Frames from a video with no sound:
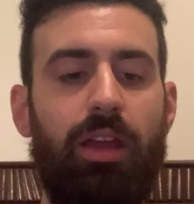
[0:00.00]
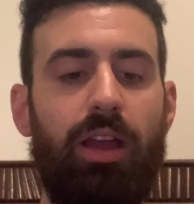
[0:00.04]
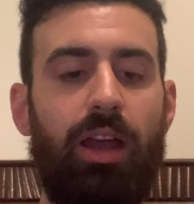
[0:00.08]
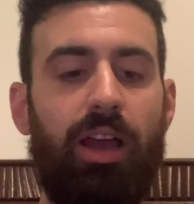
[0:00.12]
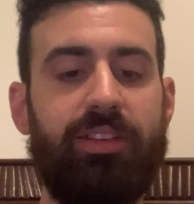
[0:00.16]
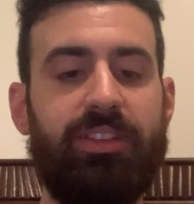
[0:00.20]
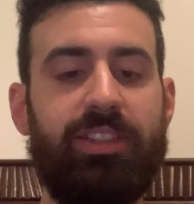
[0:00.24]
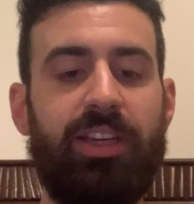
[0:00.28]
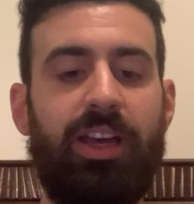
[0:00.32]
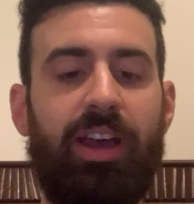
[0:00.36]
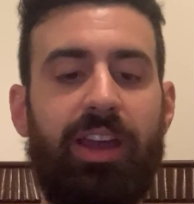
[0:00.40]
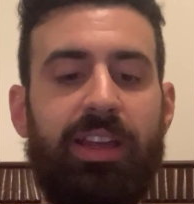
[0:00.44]

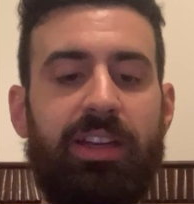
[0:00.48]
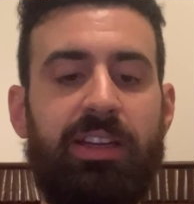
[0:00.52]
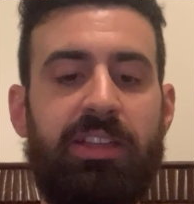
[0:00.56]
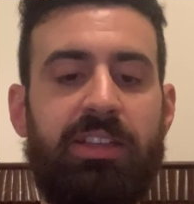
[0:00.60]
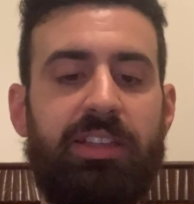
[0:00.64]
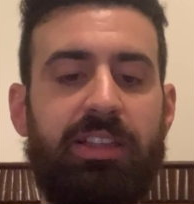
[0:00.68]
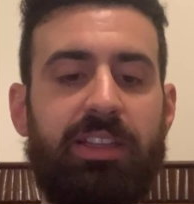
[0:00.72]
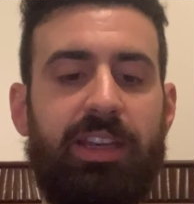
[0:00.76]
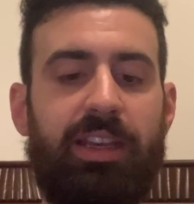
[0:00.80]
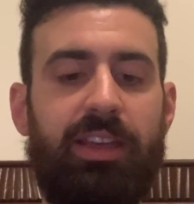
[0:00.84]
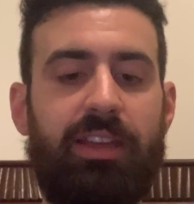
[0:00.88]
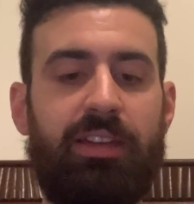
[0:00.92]
a tiny
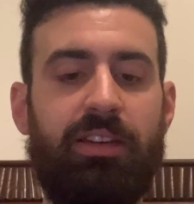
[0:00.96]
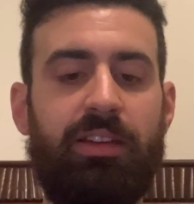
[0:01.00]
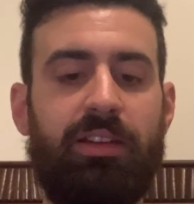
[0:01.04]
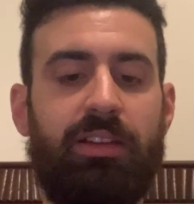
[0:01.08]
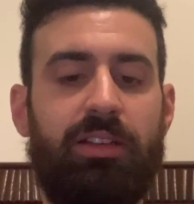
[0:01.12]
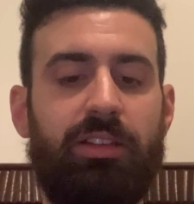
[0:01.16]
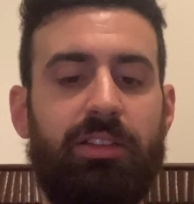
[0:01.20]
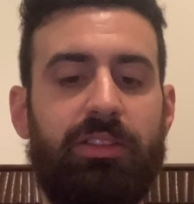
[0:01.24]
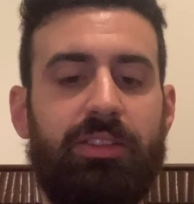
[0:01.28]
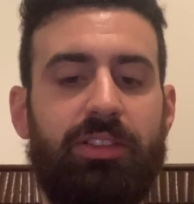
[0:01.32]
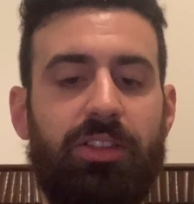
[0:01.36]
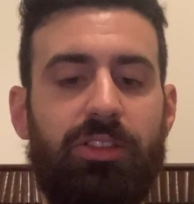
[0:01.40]
kitten
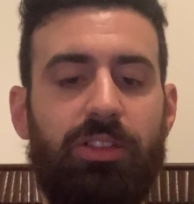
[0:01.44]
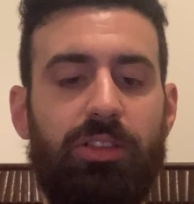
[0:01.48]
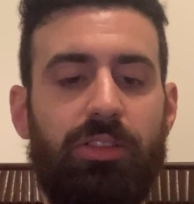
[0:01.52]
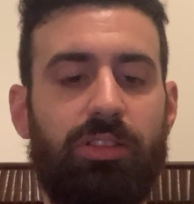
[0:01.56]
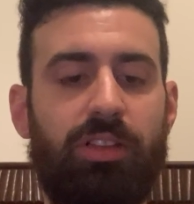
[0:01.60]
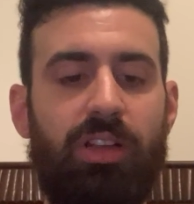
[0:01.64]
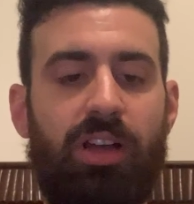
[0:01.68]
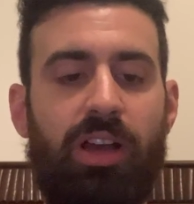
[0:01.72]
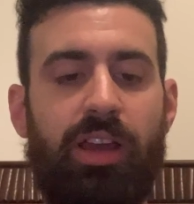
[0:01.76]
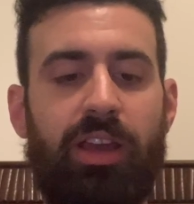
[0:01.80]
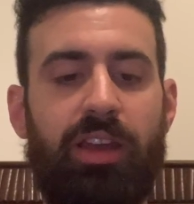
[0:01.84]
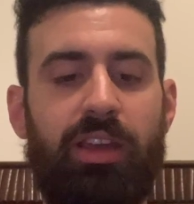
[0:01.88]
and an adult
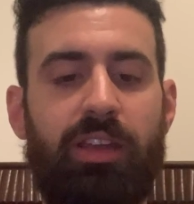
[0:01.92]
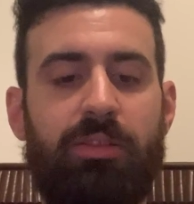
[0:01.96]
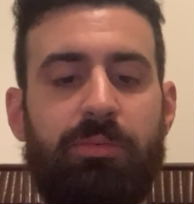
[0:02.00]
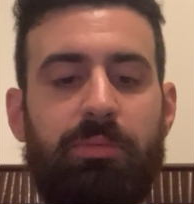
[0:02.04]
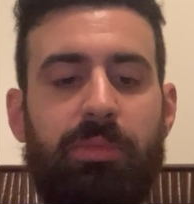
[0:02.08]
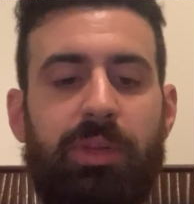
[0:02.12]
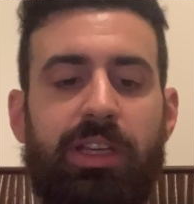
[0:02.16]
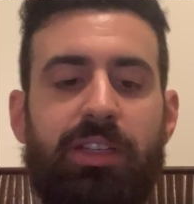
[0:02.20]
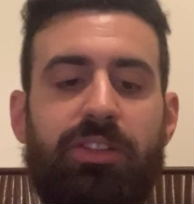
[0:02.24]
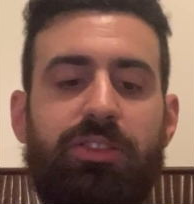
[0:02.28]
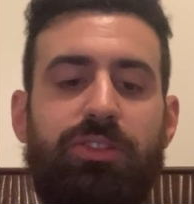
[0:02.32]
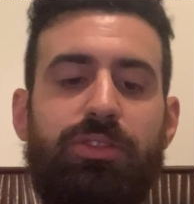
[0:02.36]

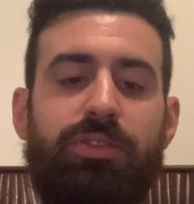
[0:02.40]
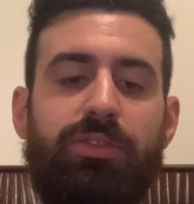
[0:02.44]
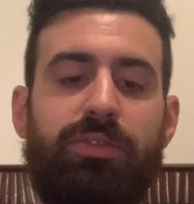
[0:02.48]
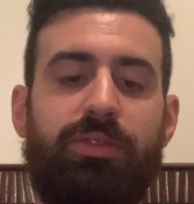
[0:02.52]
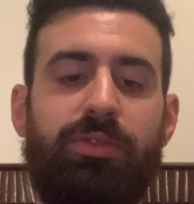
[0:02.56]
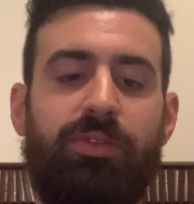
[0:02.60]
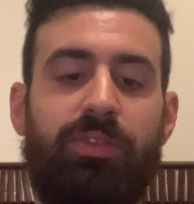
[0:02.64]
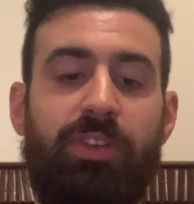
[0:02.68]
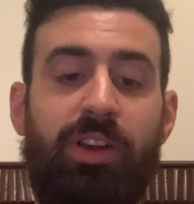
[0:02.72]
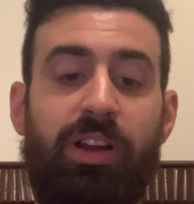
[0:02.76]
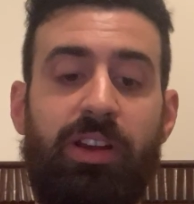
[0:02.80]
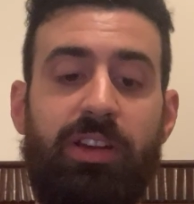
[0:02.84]
lion make
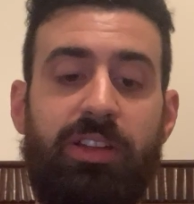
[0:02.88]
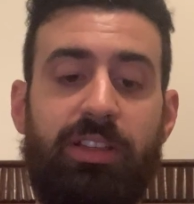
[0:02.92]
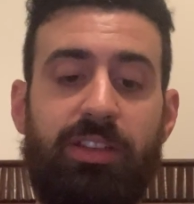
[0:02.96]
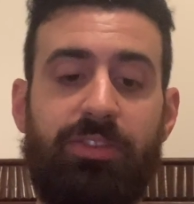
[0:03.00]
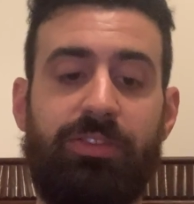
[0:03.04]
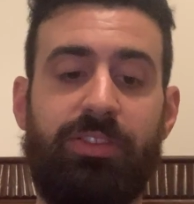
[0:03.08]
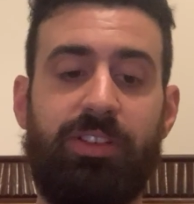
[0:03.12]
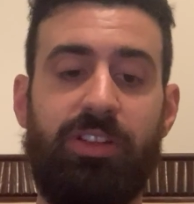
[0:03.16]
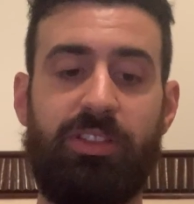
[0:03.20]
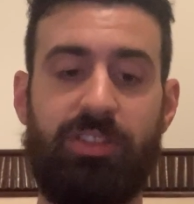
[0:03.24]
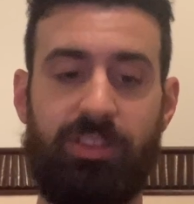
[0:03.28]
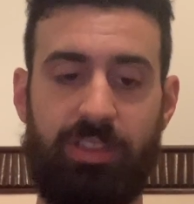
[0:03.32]
very
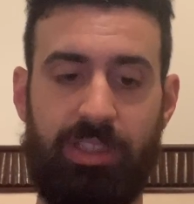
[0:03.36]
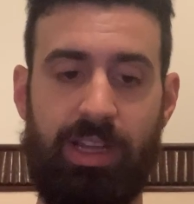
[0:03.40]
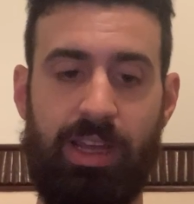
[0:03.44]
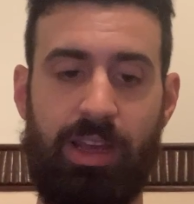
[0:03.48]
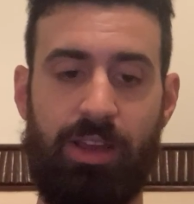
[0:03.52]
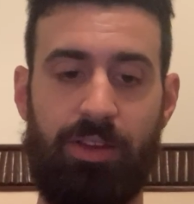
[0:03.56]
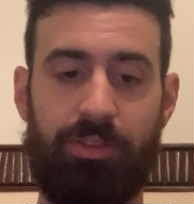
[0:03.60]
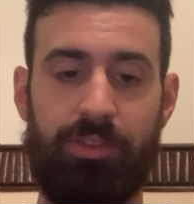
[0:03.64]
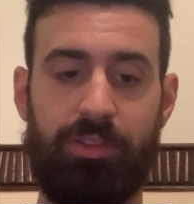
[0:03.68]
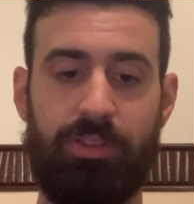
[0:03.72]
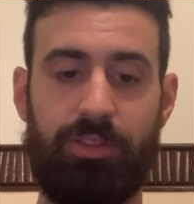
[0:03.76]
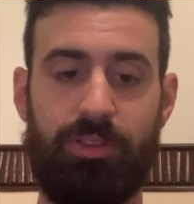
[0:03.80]
different
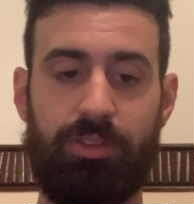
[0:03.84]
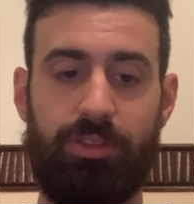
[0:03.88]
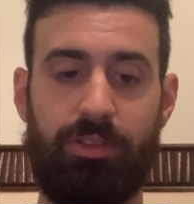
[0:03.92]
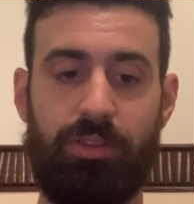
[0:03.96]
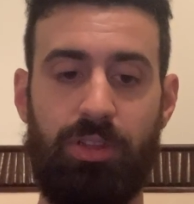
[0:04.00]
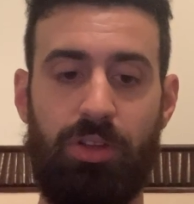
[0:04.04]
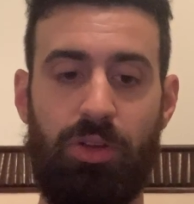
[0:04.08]
sounds.